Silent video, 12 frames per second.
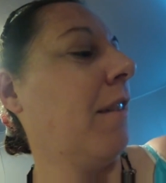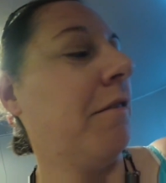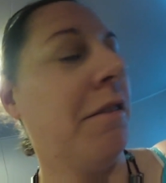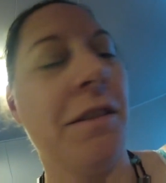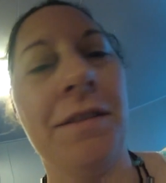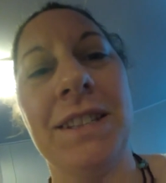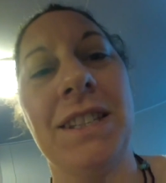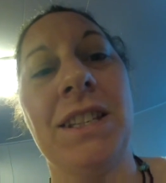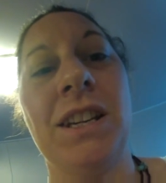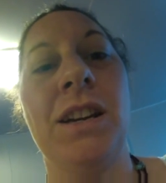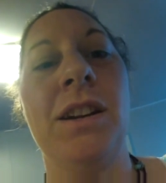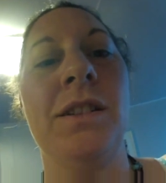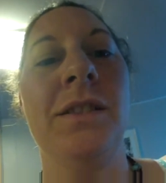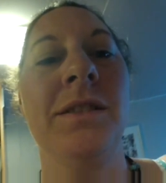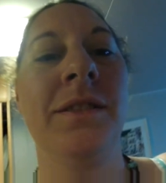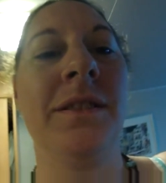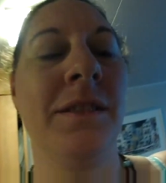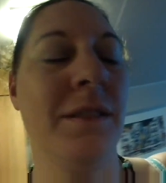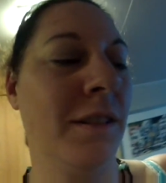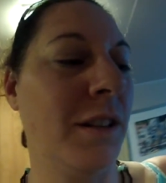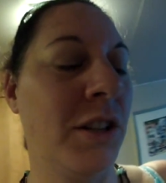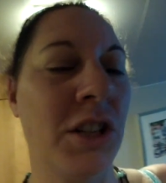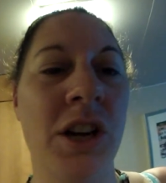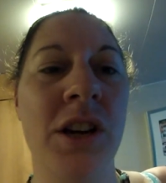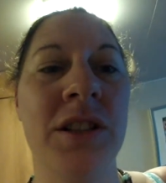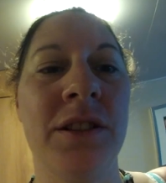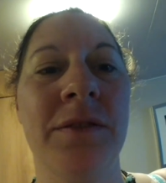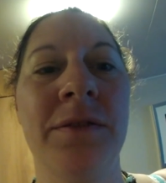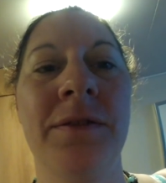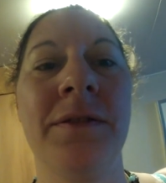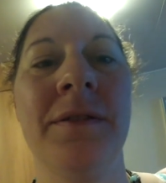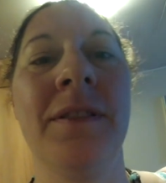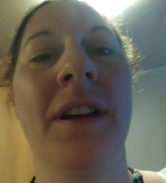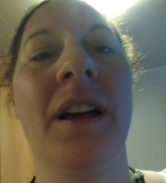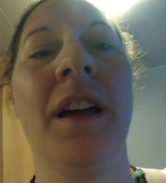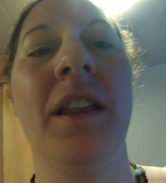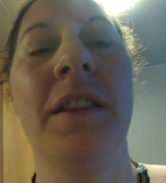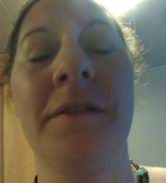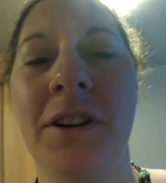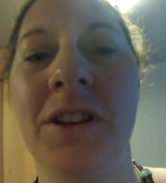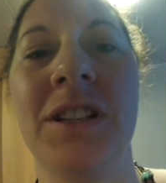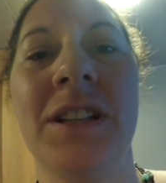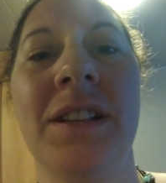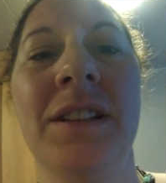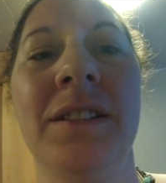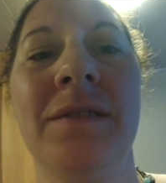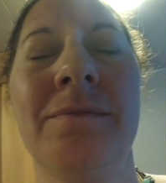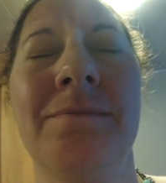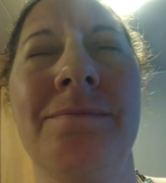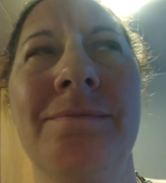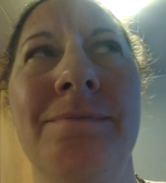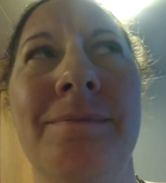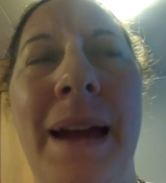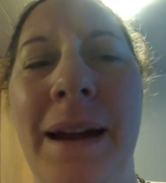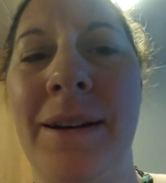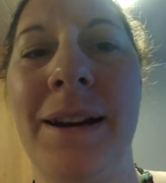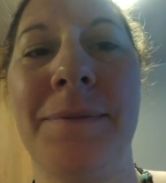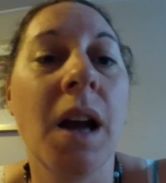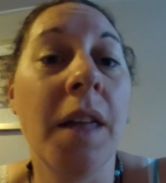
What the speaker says: from the visit to the Church of the Virgin Mary.